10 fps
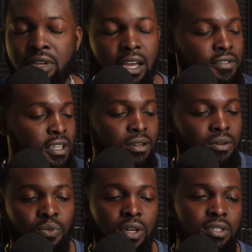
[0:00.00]
I've said
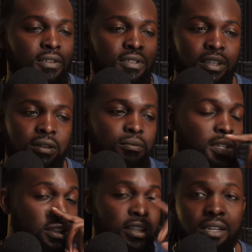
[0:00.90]
once, I've said it a
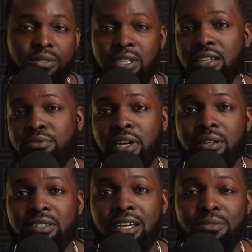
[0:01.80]
million times. You guys are
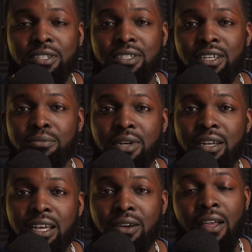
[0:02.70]
probably tired of me saying it by
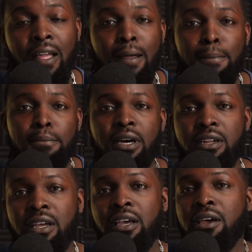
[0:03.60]
now, but
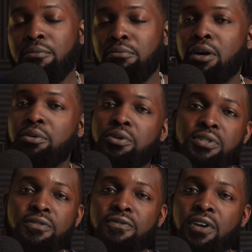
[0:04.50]
barbecue
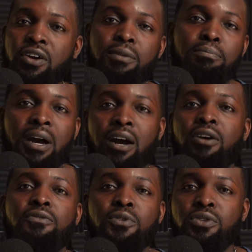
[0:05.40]
is a very
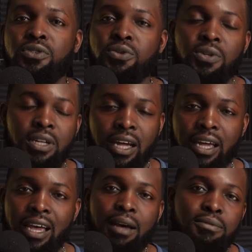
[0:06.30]
powerful tool, and I
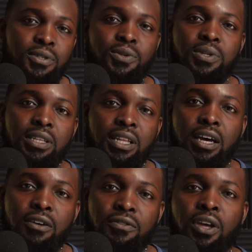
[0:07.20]
absolutely
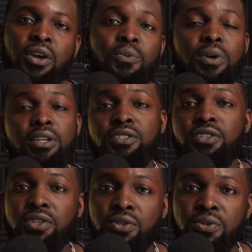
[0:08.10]
love when it's
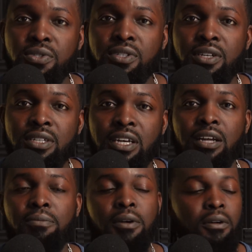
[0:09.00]
used to help